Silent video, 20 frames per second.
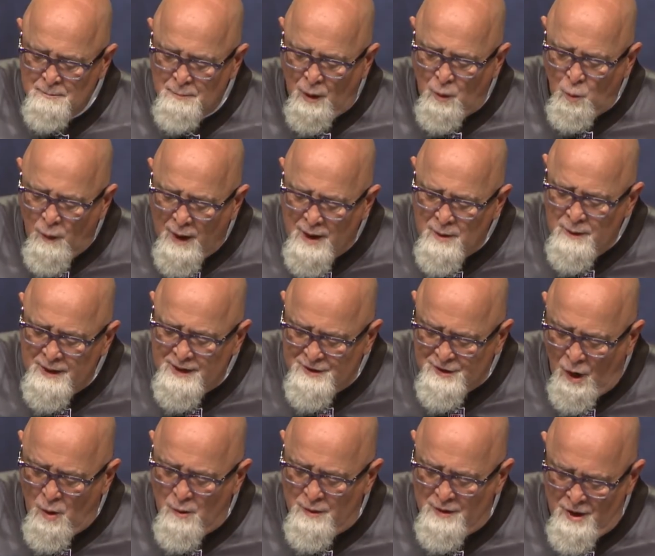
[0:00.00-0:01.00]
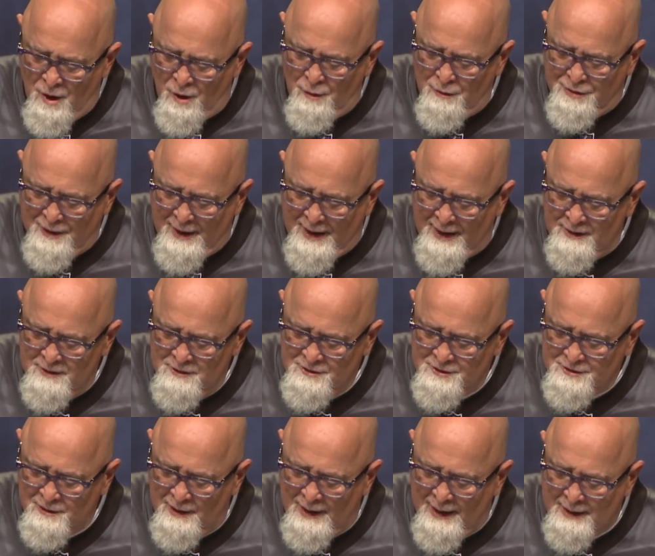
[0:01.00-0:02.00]
But when we don't know
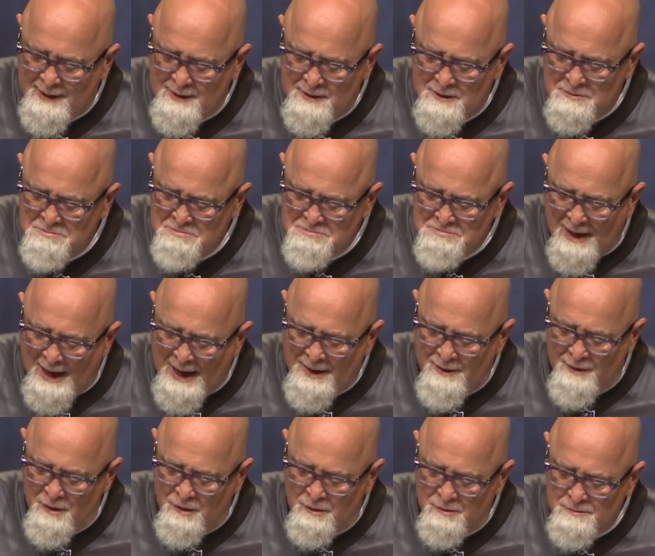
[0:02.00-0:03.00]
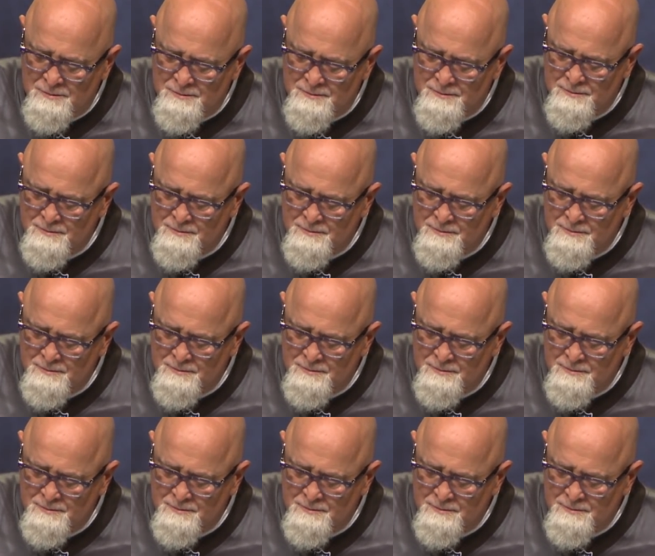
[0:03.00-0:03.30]
things, like, I don't know,